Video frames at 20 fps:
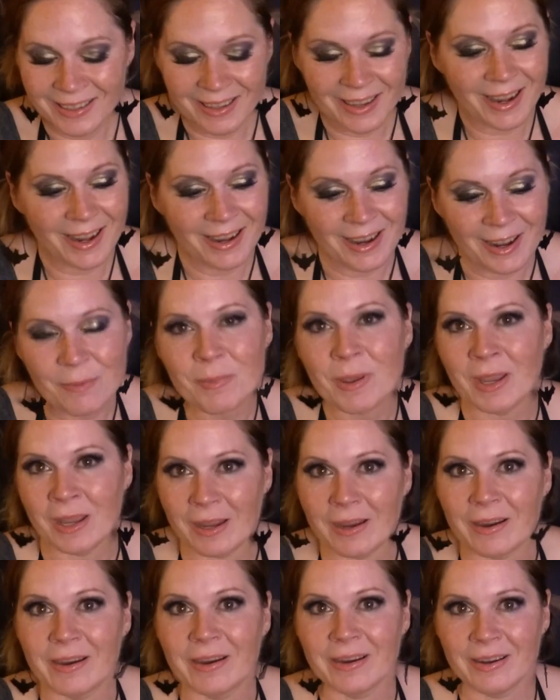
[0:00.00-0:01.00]
And I'm
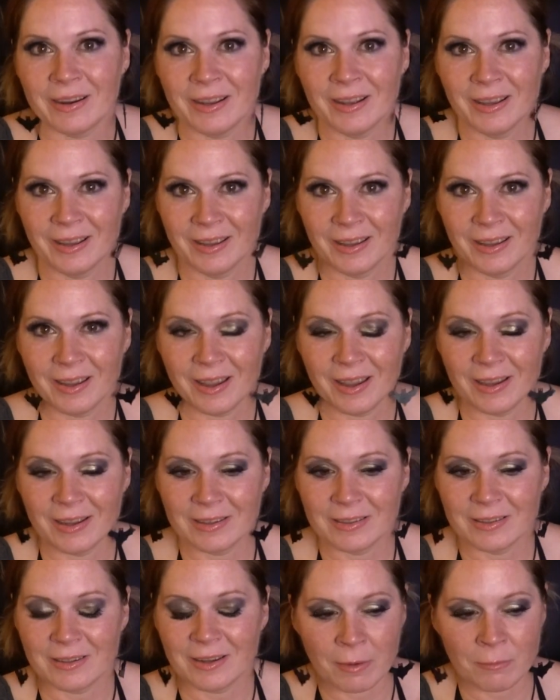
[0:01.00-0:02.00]
here,
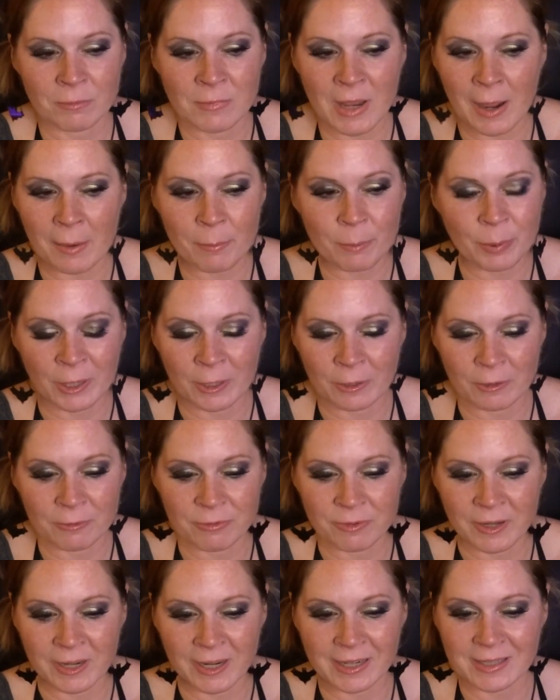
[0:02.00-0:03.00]
and I'm not
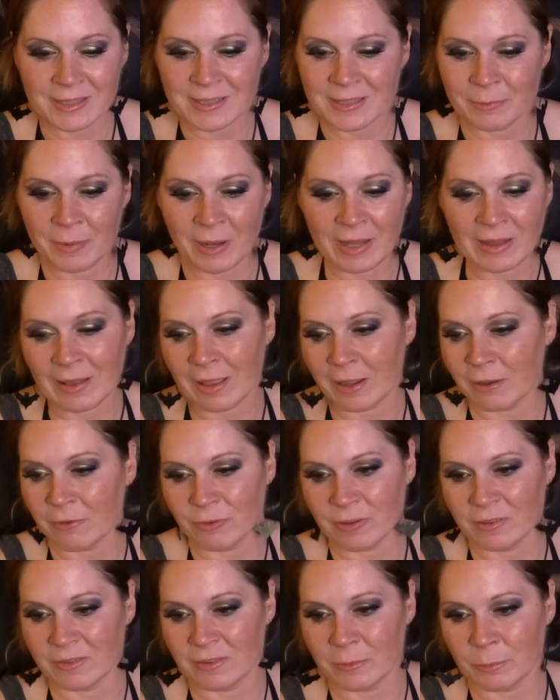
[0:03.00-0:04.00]
perfect, and my
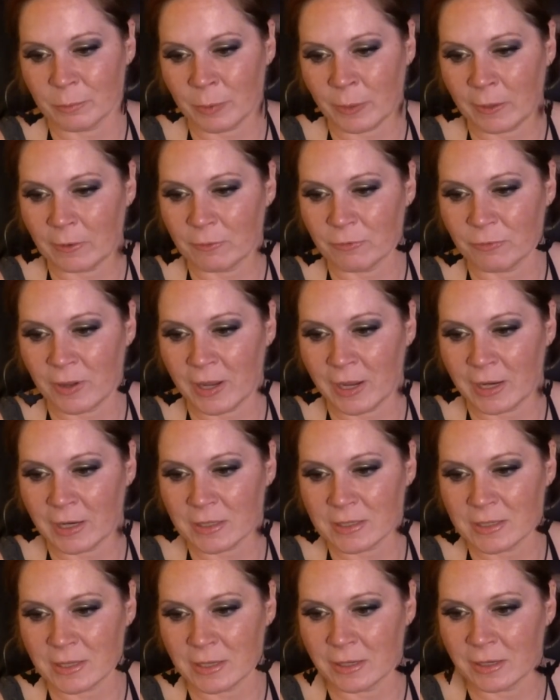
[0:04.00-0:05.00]
life isn't
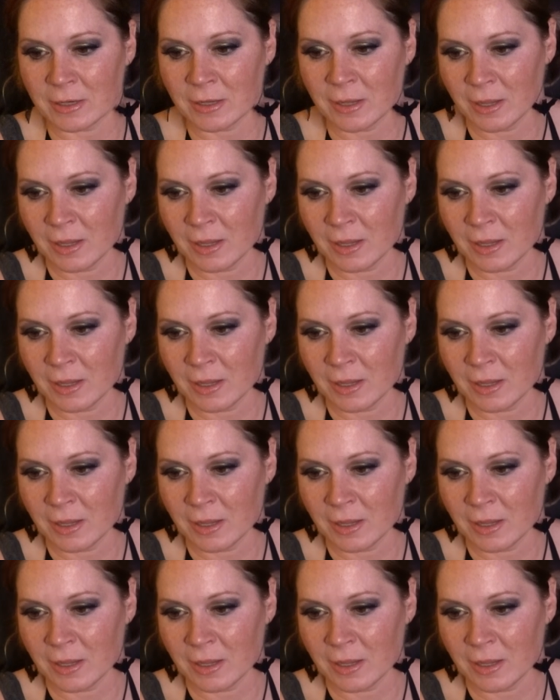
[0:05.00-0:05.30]
perfect, and